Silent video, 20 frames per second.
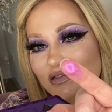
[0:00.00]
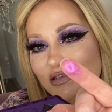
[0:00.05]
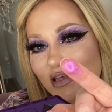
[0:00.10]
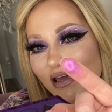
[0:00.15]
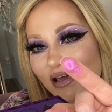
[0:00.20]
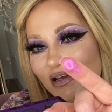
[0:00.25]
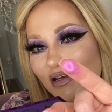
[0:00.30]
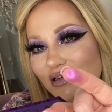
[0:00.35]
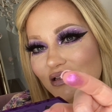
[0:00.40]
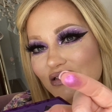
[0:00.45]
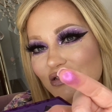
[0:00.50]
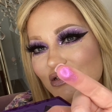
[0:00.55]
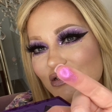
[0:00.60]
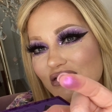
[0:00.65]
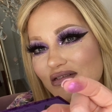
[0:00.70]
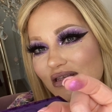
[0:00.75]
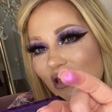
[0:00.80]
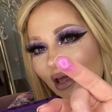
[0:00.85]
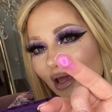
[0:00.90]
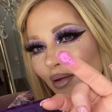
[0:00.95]
like
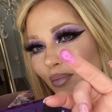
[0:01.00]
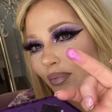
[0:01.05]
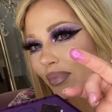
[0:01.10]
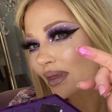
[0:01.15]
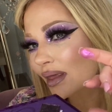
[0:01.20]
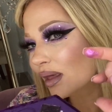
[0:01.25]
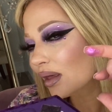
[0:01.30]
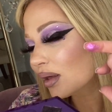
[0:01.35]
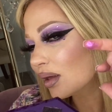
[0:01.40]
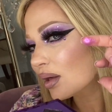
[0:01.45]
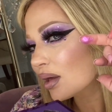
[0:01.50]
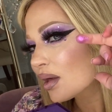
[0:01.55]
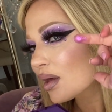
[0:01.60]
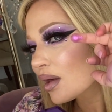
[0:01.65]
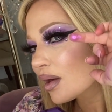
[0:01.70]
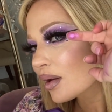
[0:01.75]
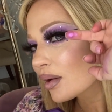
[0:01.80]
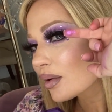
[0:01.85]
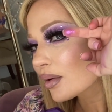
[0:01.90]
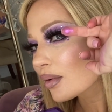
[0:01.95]
just like pink,
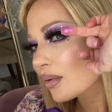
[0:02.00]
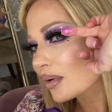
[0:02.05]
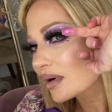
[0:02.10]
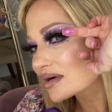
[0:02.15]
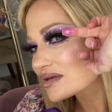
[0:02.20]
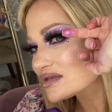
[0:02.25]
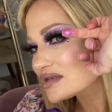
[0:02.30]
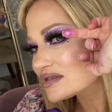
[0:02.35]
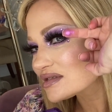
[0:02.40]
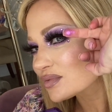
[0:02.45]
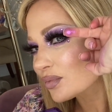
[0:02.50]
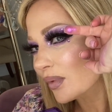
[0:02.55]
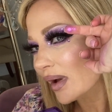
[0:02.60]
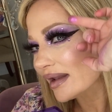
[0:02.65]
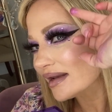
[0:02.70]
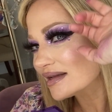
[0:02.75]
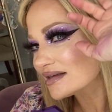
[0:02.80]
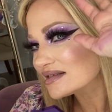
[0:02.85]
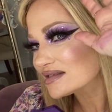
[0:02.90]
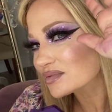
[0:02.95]
gorgeous
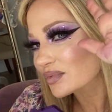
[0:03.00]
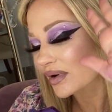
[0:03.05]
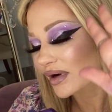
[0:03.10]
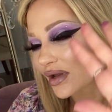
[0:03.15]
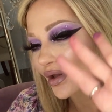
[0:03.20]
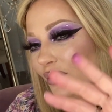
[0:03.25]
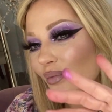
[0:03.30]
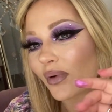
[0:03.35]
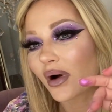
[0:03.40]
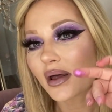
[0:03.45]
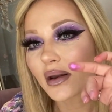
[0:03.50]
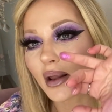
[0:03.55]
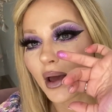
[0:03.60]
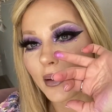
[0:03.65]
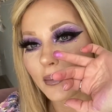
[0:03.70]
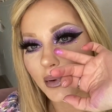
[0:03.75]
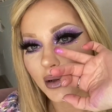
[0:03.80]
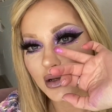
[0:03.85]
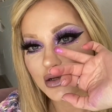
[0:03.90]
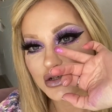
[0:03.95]
wetness where you want.
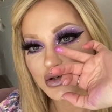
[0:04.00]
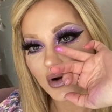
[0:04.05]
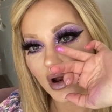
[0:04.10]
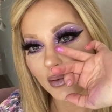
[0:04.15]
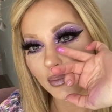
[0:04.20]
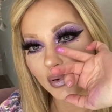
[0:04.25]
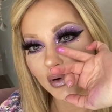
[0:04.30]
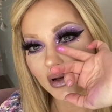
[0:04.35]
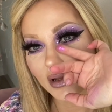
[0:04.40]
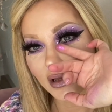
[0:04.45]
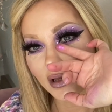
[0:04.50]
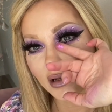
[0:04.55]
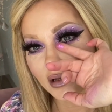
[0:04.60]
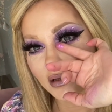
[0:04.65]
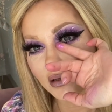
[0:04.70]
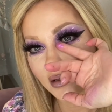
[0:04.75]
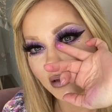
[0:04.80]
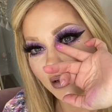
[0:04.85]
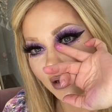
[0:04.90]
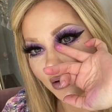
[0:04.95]
I'm gonna try putting it
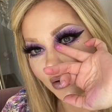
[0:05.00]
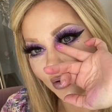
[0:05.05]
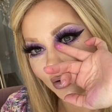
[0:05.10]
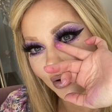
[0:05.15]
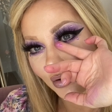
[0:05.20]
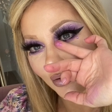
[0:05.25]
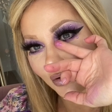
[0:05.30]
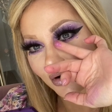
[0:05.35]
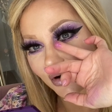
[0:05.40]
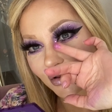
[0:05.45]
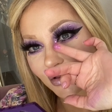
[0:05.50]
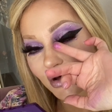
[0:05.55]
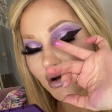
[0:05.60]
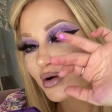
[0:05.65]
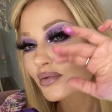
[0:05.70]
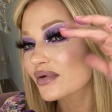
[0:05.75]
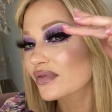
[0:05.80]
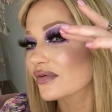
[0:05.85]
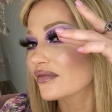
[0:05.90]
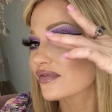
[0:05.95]
in an inner corner
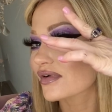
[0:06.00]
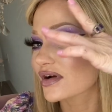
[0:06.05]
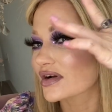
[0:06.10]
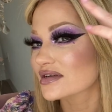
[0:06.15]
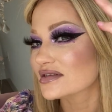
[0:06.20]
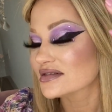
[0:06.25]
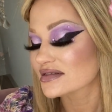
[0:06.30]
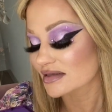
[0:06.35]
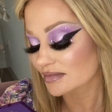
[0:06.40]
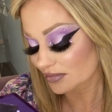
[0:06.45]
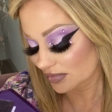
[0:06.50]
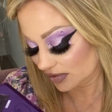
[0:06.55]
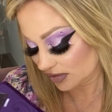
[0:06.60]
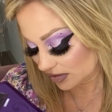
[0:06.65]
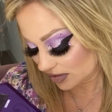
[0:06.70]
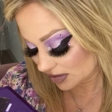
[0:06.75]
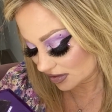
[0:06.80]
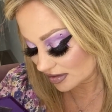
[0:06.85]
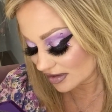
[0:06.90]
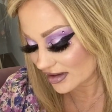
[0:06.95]
look with a very simple
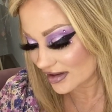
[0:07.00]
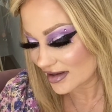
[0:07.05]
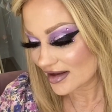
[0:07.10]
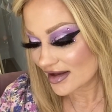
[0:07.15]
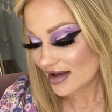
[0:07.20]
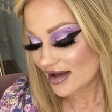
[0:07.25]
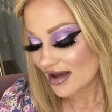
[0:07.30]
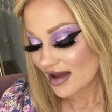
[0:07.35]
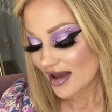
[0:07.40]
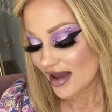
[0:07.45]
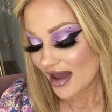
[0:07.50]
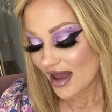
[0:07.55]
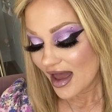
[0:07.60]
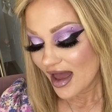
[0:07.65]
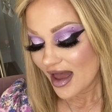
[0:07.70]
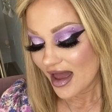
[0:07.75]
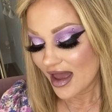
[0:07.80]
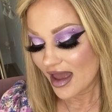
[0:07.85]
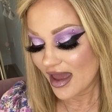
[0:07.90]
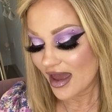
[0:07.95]
look.
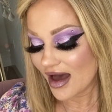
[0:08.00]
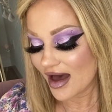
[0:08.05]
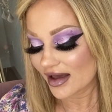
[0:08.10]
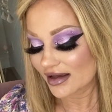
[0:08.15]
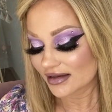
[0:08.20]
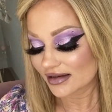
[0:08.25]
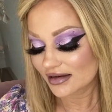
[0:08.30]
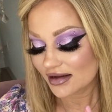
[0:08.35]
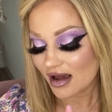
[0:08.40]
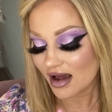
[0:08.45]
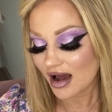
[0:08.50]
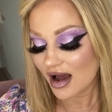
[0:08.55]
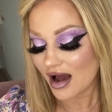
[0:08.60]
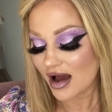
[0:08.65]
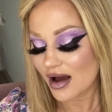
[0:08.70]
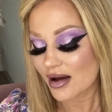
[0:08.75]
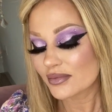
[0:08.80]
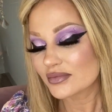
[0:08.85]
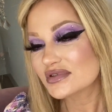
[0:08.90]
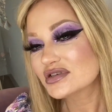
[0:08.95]
And
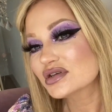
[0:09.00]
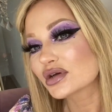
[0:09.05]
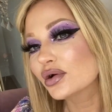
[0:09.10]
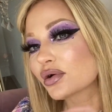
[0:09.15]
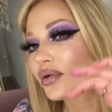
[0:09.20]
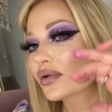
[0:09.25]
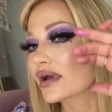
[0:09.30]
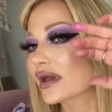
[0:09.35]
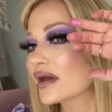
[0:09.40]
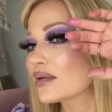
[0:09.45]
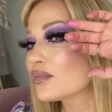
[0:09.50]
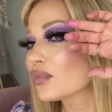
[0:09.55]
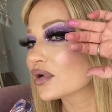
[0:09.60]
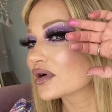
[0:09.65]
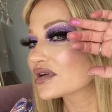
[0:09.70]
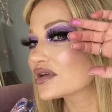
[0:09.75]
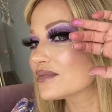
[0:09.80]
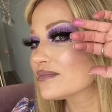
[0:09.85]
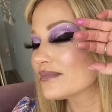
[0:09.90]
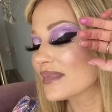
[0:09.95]
to create more
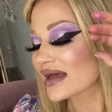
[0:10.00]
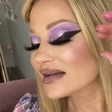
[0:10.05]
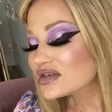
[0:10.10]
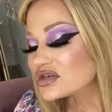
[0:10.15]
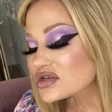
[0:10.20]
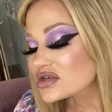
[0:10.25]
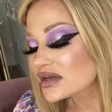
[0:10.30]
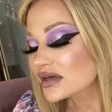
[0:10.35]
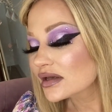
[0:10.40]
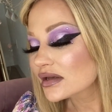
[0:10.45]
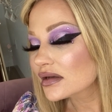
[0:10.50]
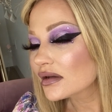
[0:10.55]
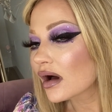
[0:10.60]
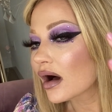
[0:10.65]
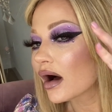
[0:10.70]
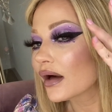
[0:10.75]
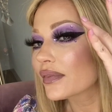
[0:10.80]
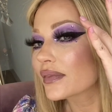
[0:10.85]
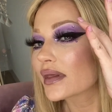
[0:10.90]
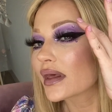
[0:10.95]
dimension
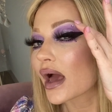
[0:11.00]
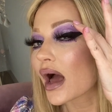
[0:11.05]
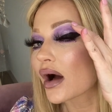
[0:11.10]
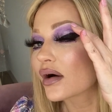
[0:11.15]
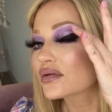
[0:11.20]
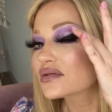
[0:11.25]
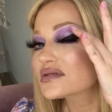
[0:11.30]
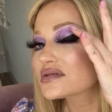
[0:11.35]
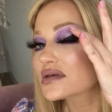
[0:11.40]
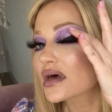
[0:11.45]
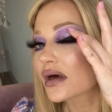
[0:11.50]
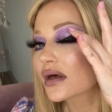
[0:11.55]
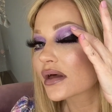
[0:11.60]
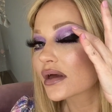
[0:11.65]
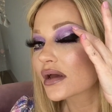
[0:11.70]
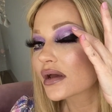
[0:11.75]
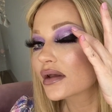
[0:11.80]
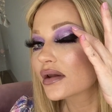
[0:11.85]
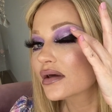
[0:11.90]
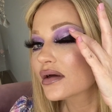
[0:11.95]
on the
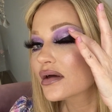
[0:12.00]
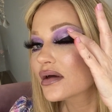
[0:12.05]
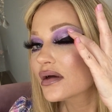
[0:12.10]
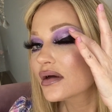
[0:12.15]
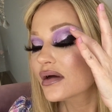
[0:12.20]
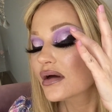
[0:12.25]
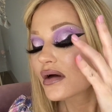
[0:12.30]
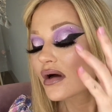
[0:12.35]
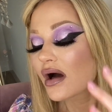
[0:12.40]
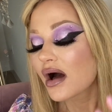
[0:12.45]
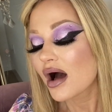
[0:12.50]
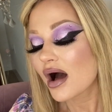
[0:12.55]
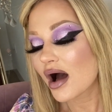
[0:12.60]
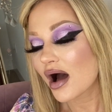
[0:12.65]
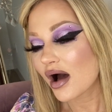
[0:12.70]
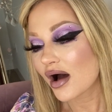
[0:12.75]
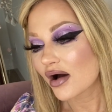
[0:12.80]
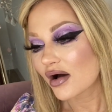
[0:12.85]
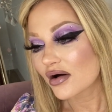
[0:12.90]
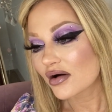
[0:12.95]
outside
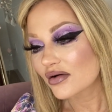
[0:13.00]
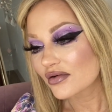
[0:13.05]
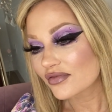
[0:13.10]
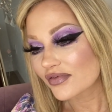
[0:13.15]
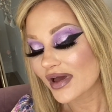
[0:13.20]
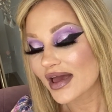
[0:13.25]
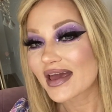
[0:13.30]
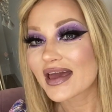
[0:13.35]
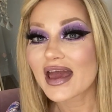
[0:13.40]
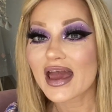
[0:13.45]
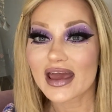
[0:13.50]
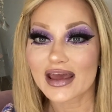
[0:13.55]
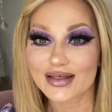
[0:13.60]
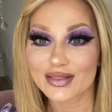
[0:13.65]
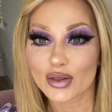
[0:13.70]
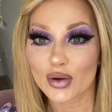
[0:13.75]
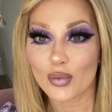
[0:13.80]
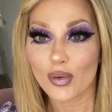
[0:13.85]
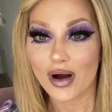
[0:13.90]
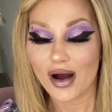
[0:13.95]
of a
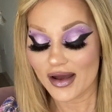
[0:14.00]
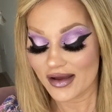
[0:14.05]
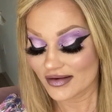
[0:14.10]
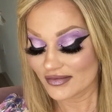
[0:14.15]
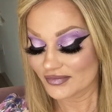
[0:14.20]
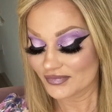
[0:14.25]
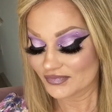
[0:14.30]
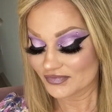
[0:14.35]
halo eye.